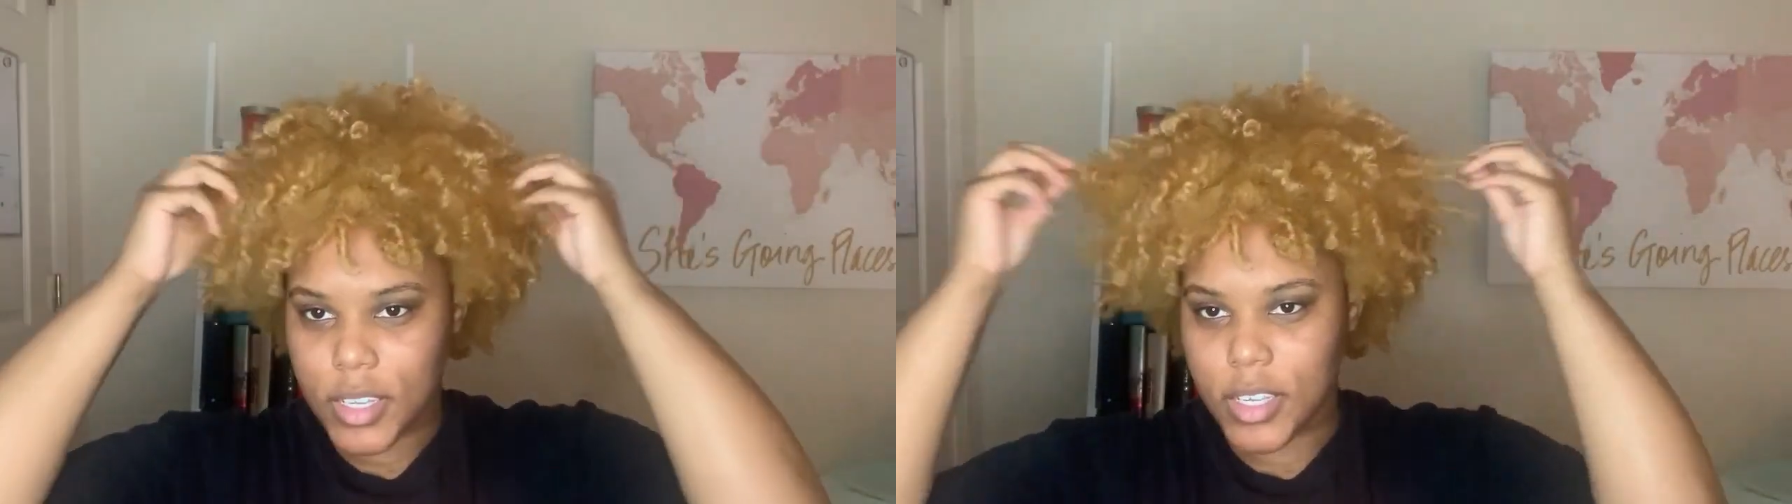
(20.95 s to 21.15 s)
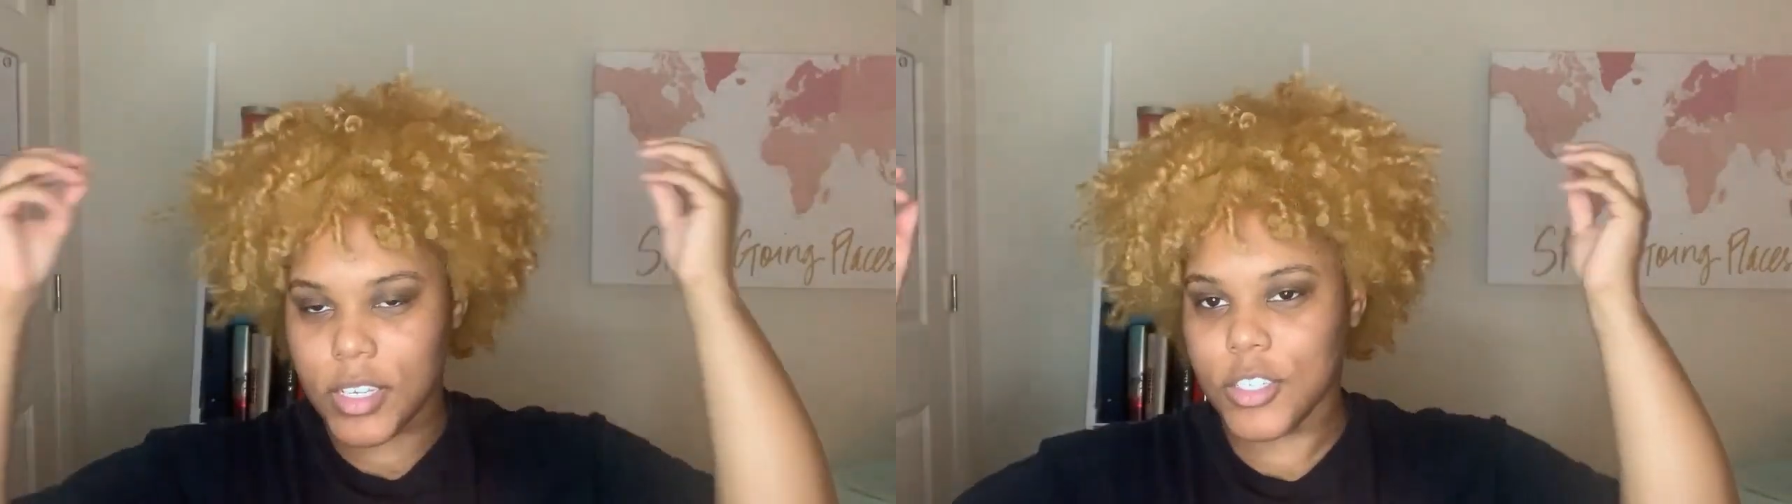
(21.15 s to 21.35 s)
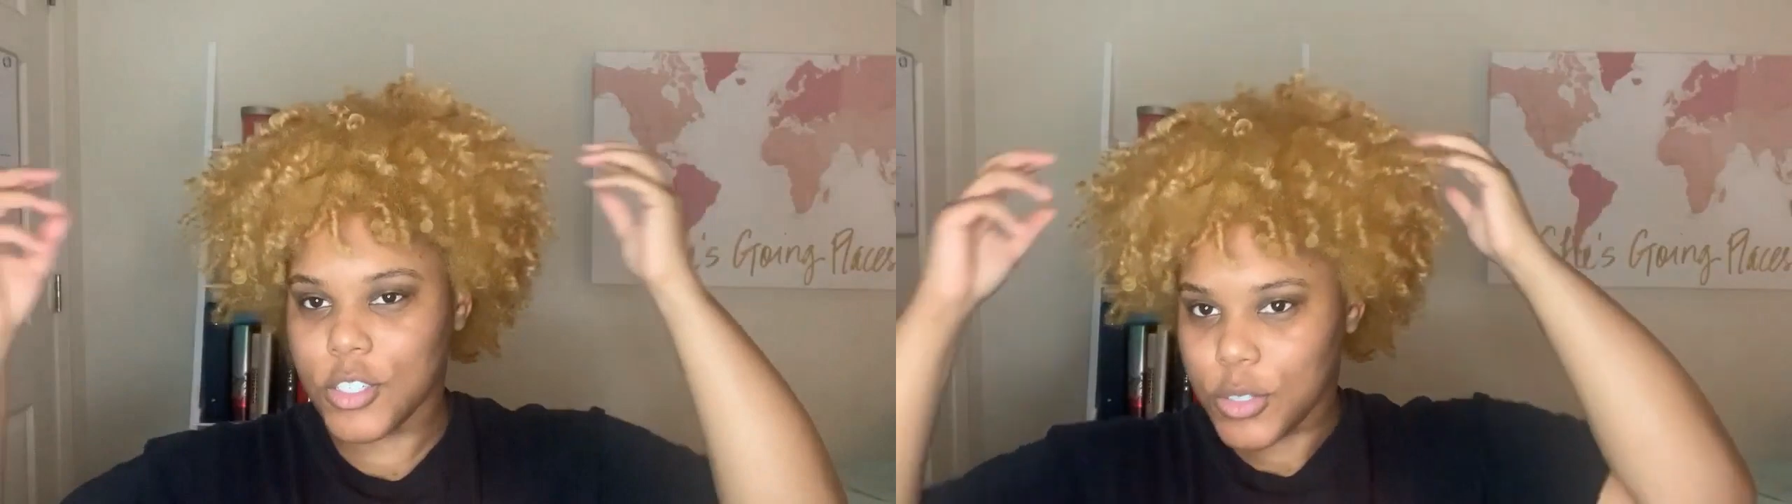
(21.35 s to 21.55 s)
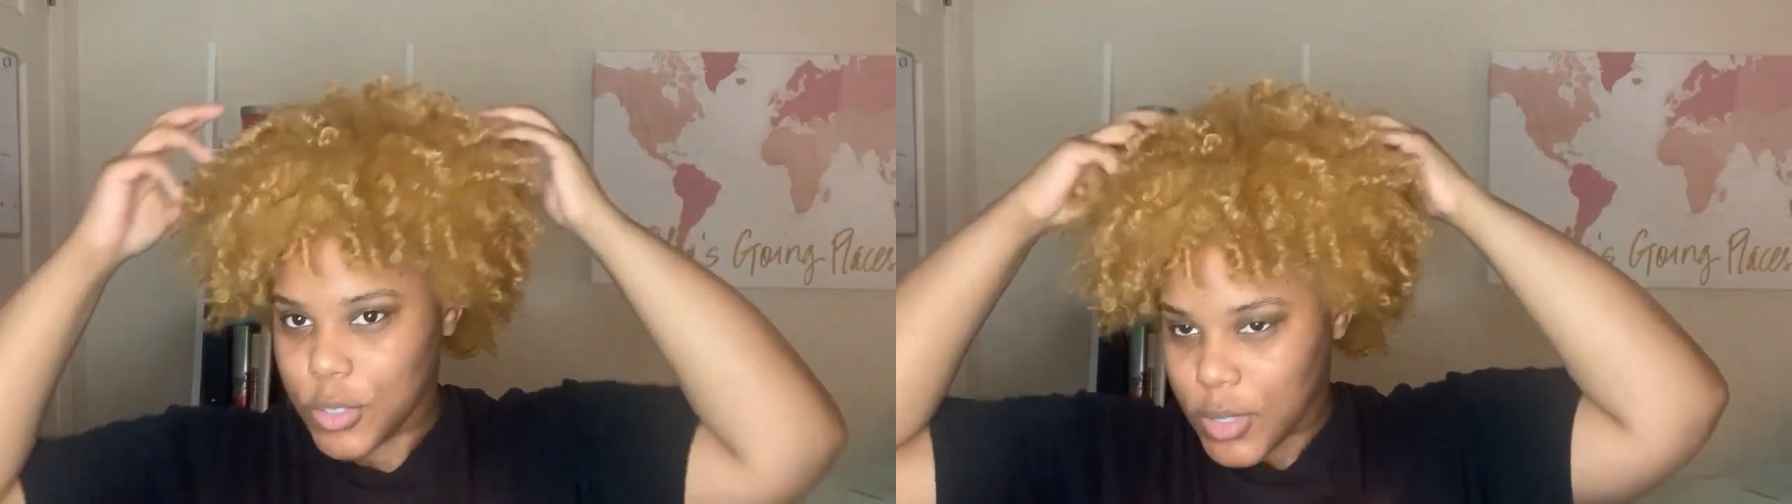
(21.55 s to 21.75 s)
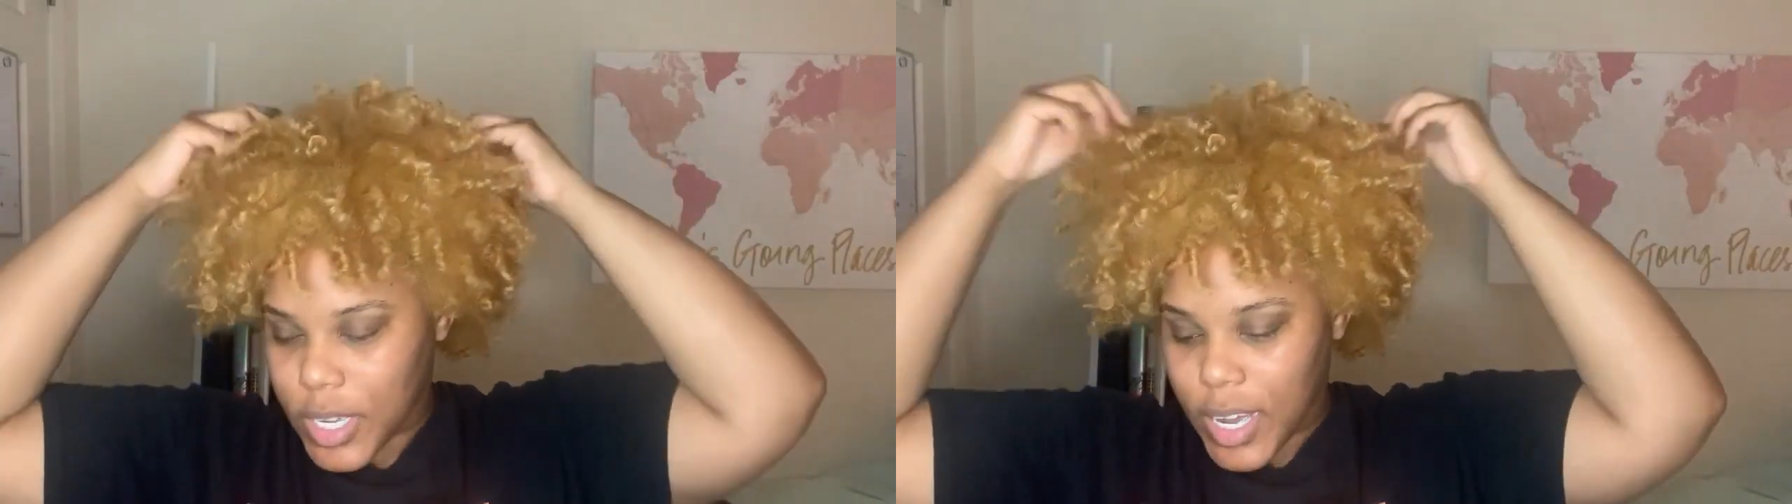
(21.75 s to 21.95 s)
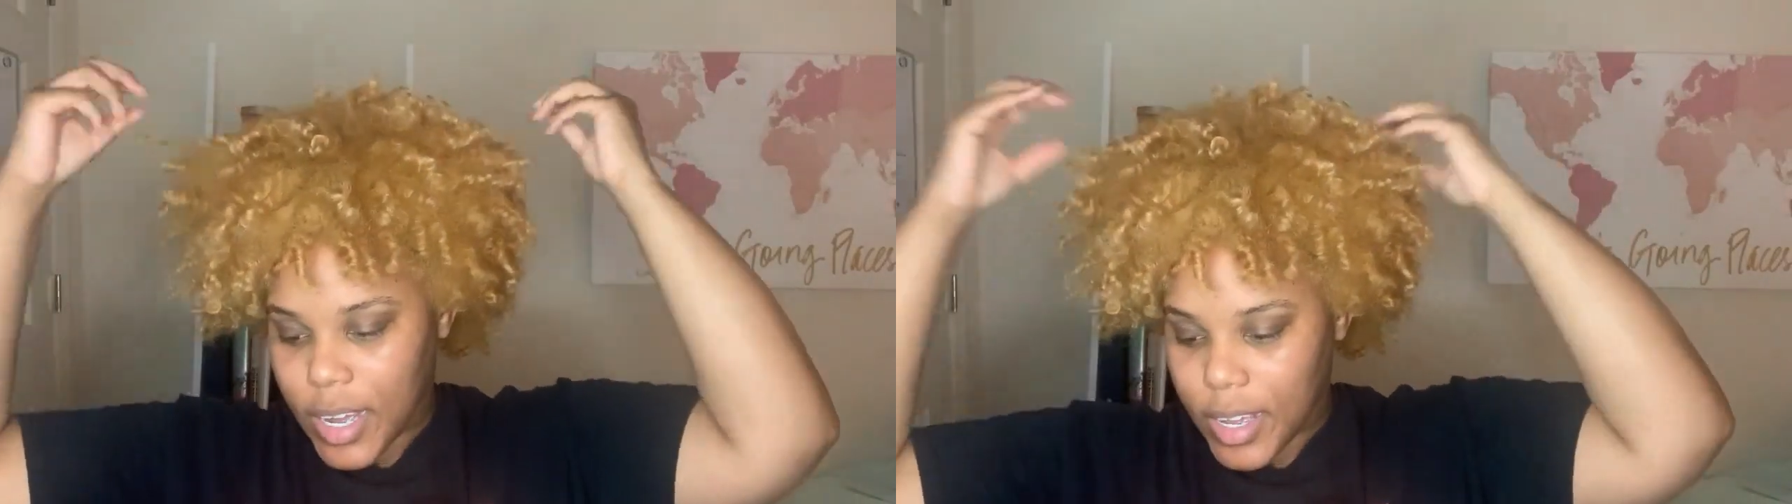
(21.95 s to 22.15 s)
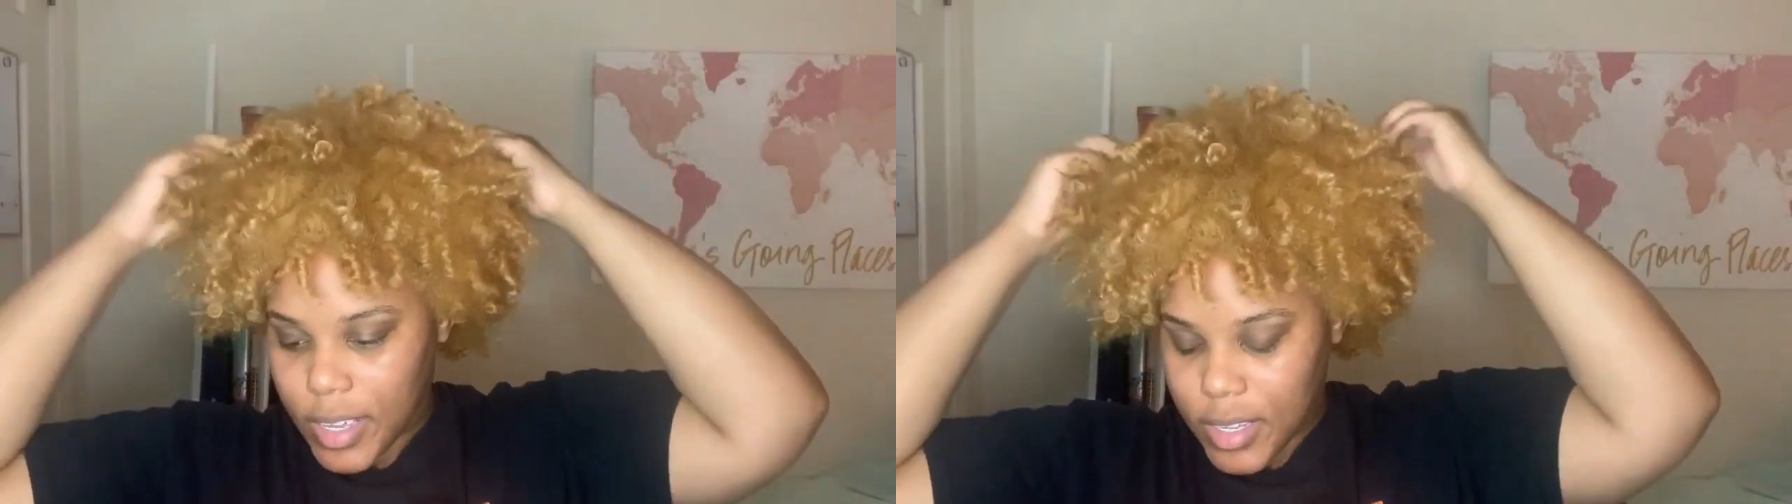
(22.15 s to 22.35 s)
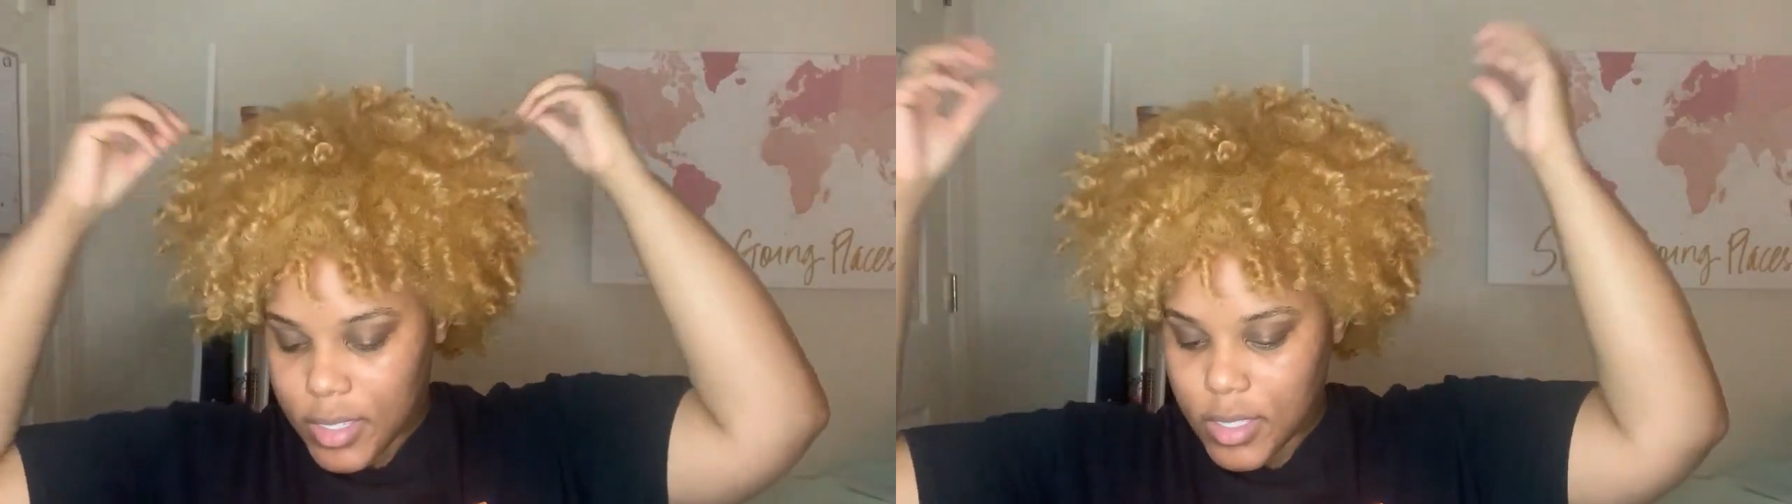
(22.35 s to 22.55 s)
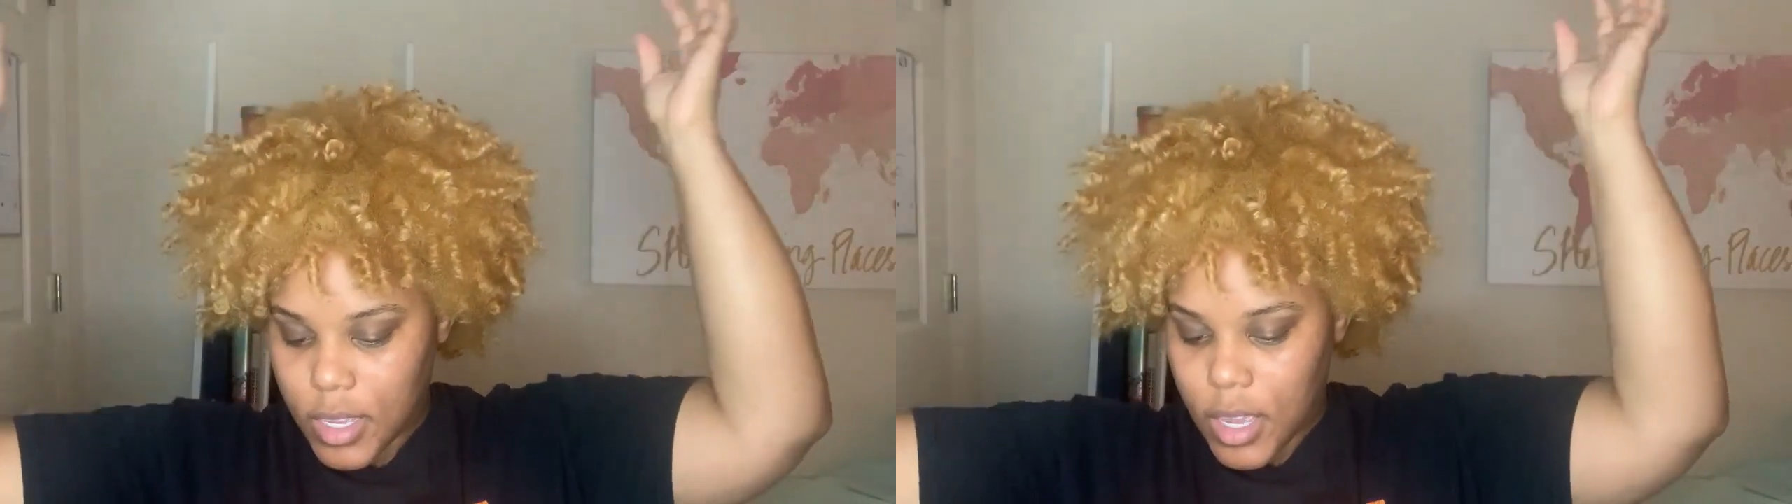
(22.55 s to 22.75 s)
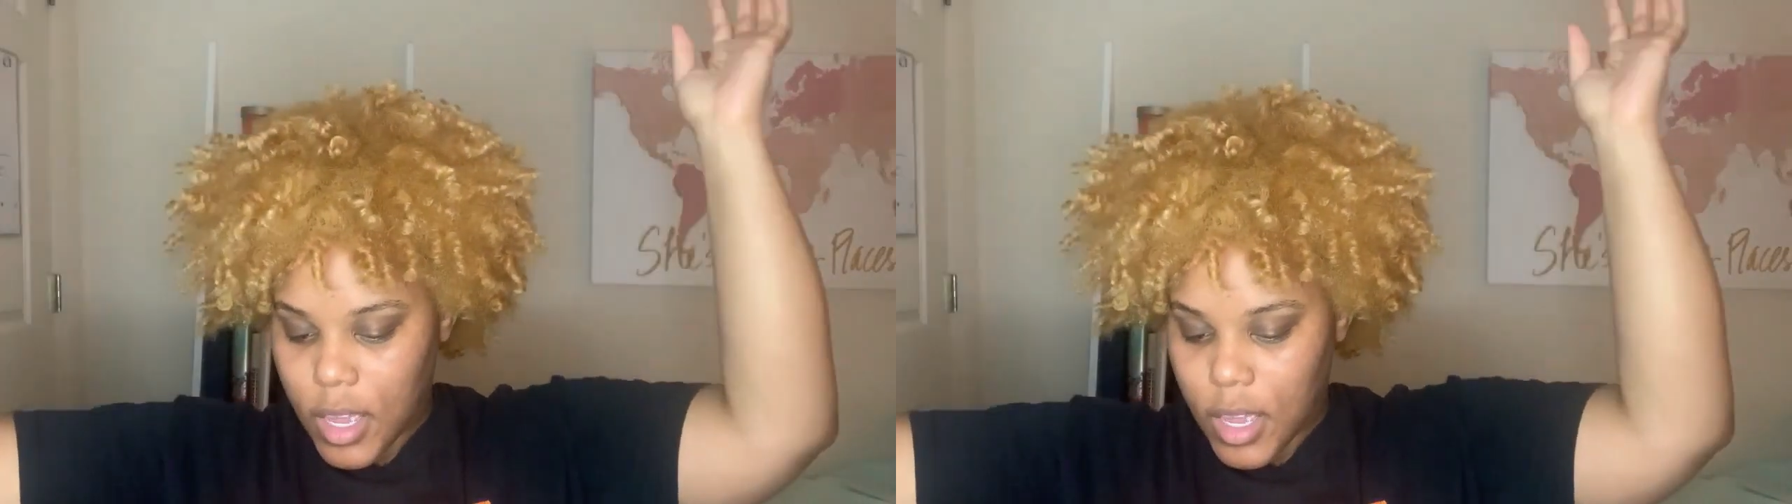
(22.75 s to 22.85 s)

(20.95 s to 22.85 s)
going to show you guys